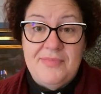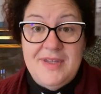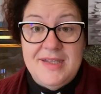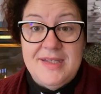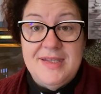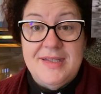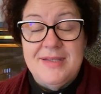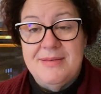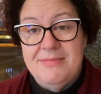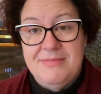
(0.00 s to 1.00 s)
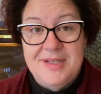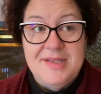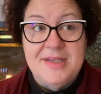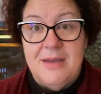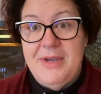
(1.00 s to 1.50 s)
this is
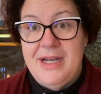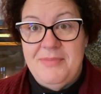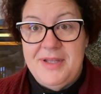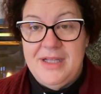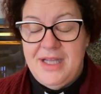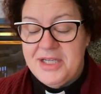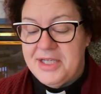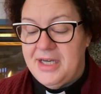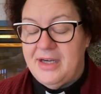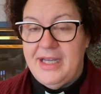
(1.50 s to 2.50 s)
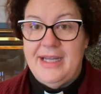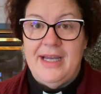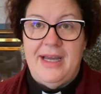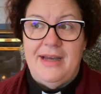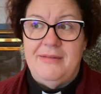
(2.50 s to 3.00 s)
coming up in the lectionary.
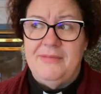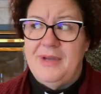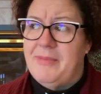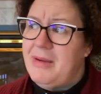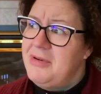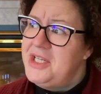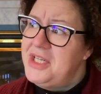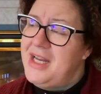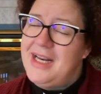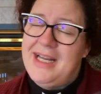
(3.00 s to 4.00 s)
Am I preaching on